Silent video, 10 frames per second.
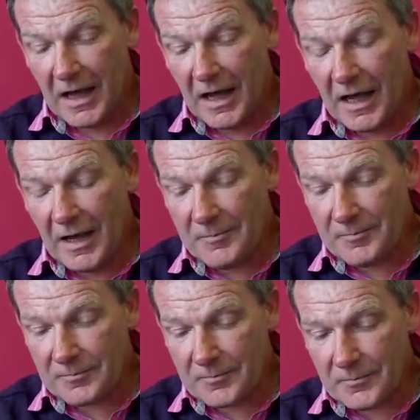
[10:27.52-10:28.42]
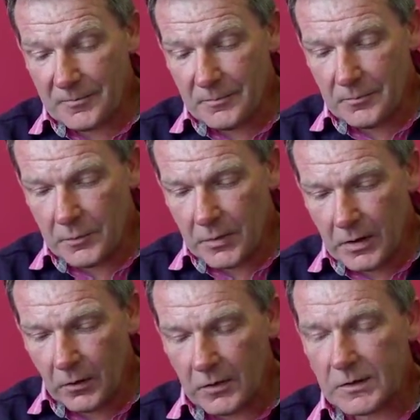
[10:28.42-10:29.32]

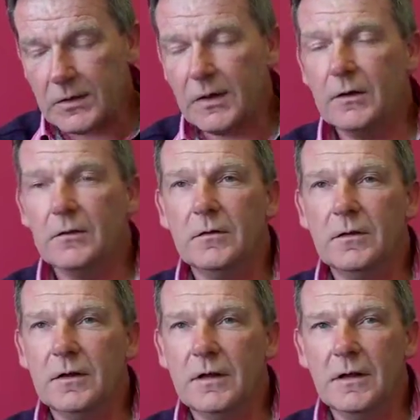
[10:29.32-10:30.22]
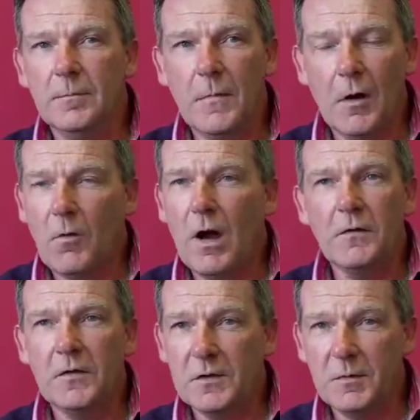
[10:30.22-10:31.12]
But also, my
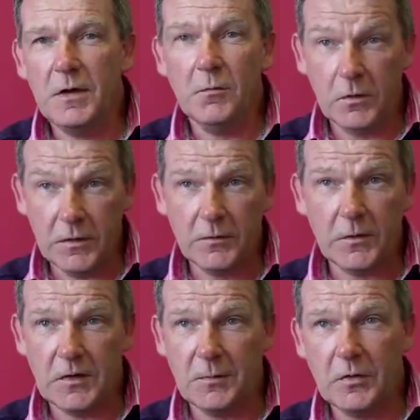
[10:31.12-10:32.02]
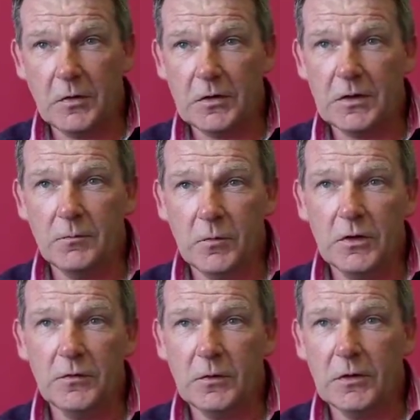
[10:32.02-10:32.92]
wife has been a wonderful support and
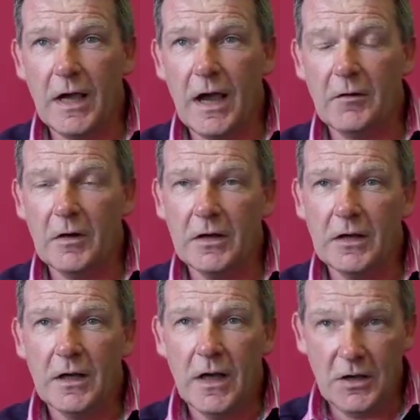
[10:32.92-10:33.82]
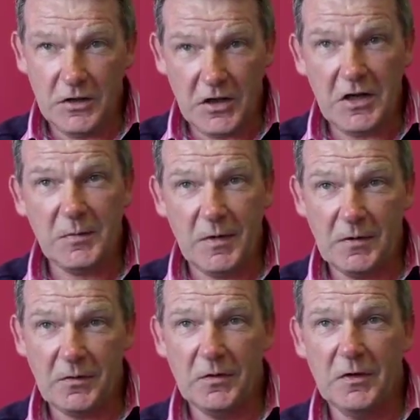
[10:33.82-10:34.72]
wonderful carer, and she's been
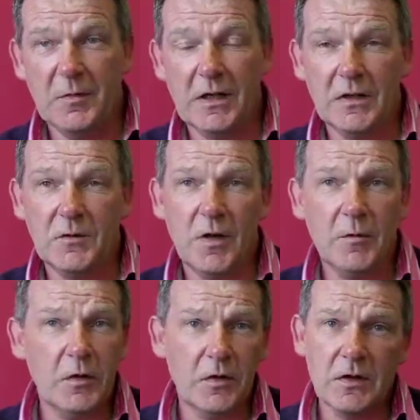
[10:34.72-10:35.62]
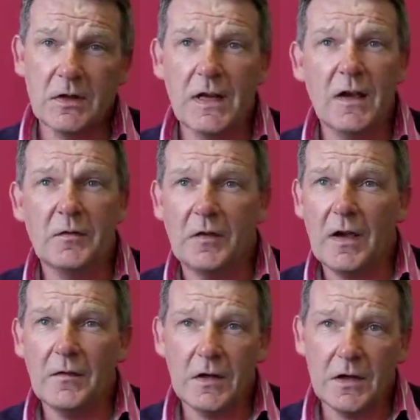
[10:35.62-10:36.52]
through the mill as well, because it's now
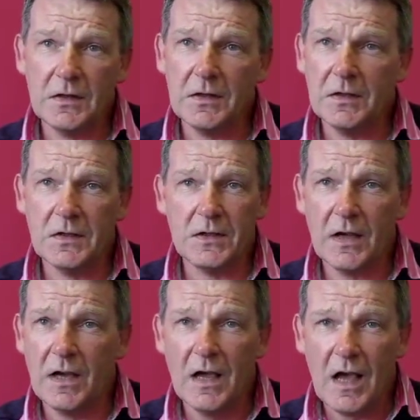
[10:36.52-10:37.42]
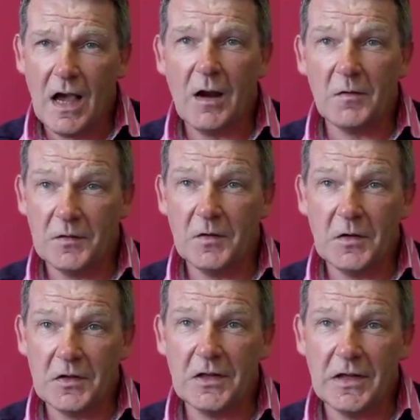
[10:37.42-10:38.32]
5 years since I was
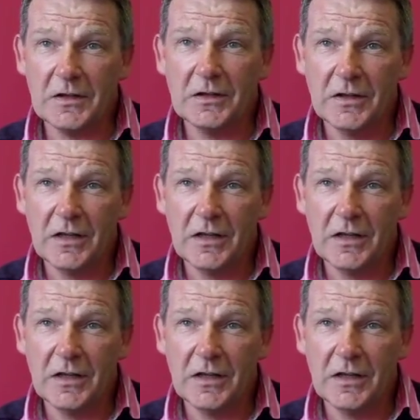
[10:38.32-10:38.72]
first ill.